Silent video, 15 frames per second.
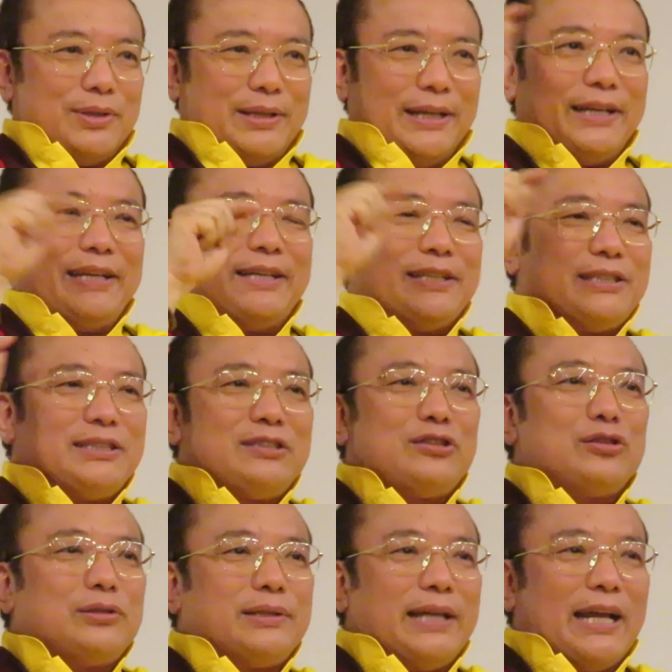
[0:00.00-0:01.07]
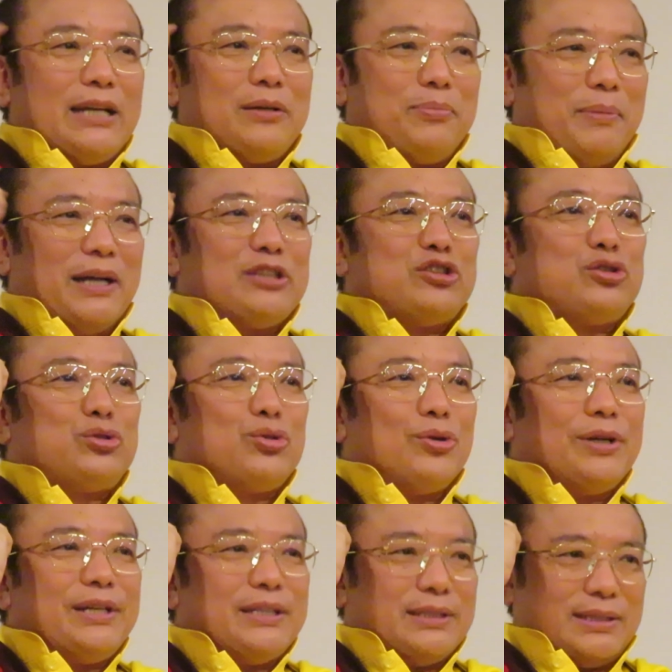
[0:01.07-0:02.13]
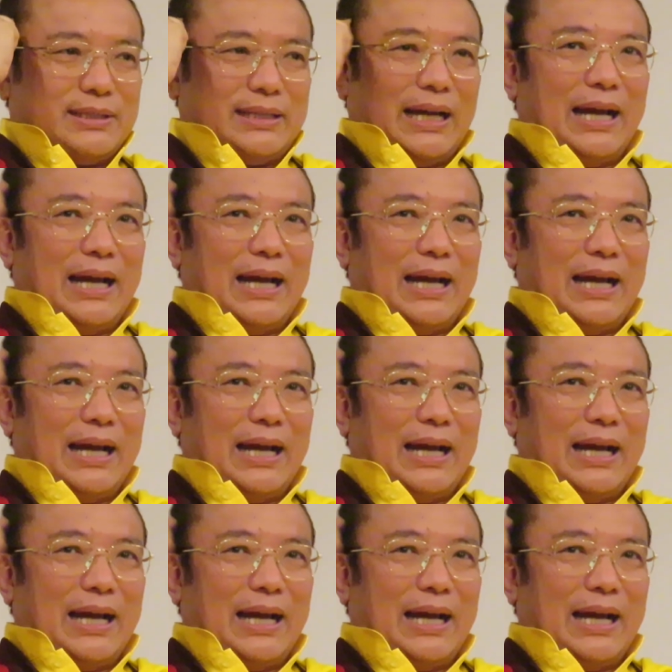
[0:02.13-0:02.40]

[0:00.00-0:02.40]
isn't that much choice.